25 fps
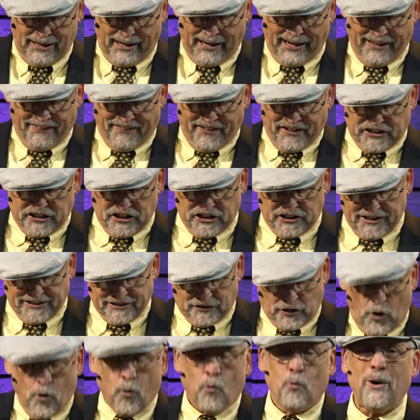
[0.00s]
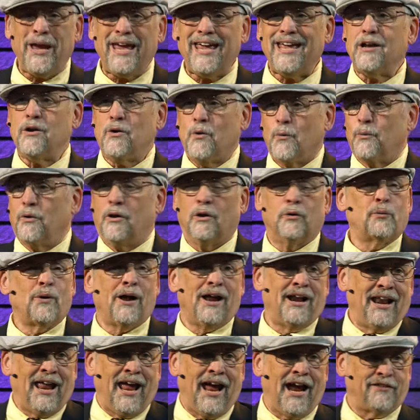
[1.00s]
And then she says, We will
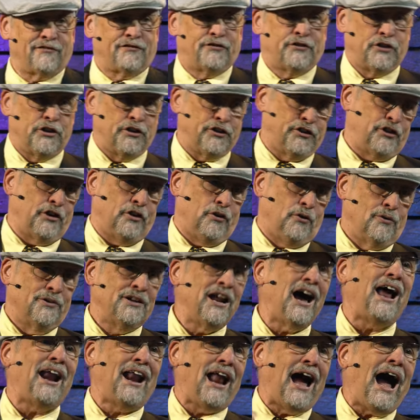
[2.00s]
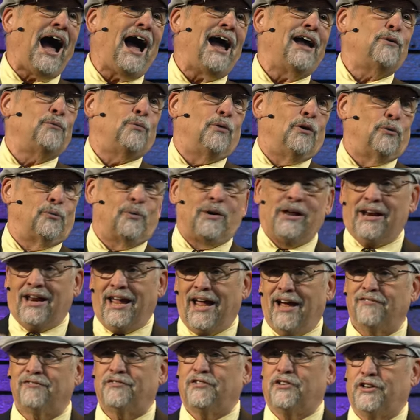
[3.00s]
run after you, not I will run
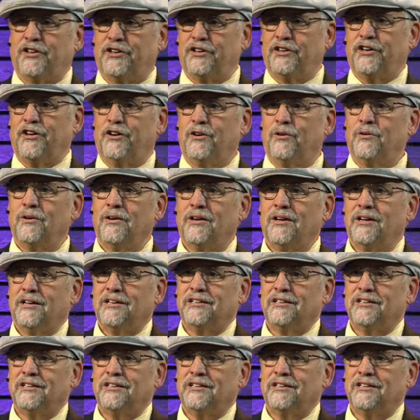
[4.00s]
after you.